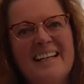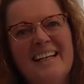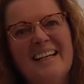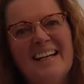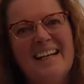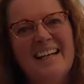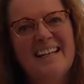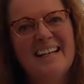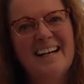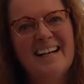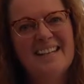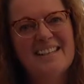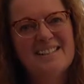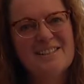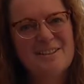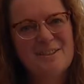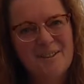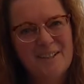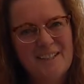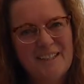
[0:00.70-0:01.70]
Hey guys,
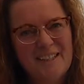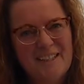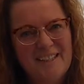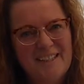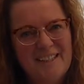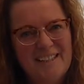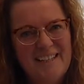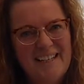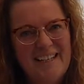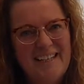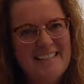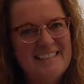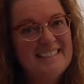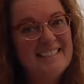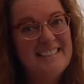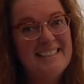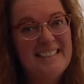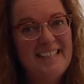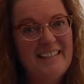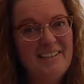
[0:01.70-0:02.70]
Laura here, and
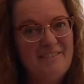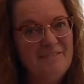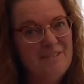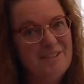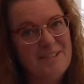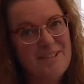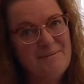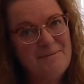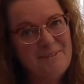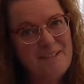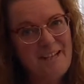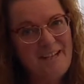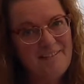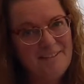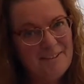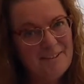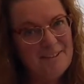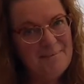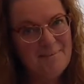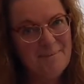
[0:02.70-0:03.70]
today for some travel
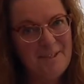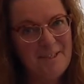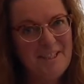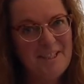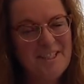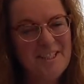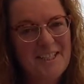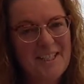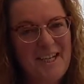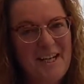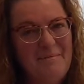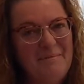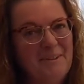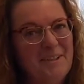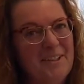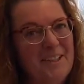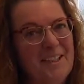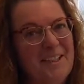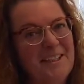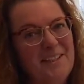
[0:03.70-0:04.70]
inspiration, I'm
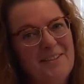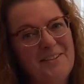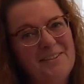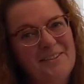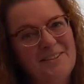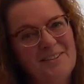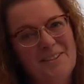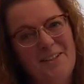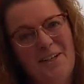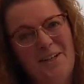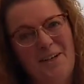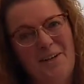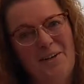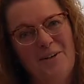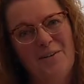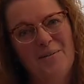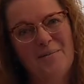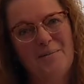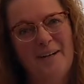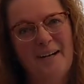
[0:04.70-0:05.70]
looking closer to
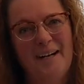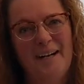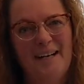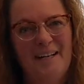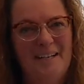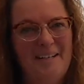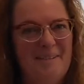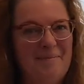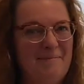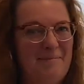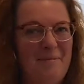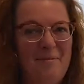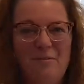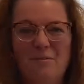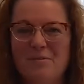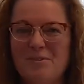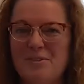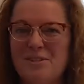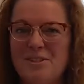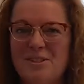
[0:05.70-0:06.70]
home.
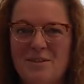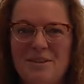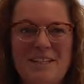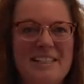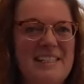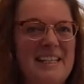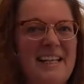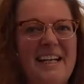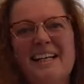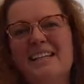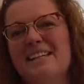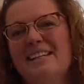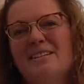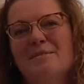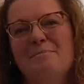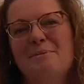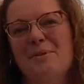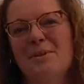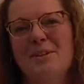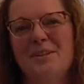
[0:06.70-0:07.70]
So exciting that the
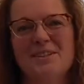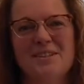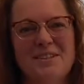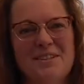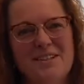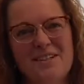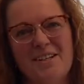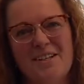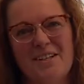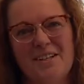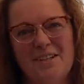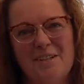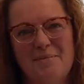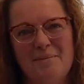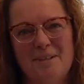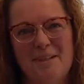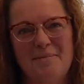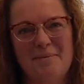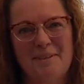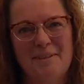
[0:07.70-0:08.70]
borders are starting to
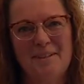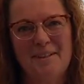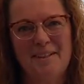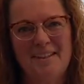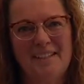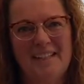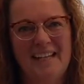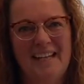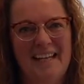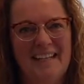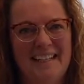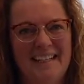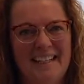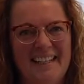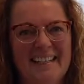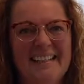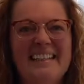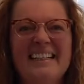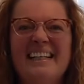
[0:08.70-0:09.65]
open up here in Canada.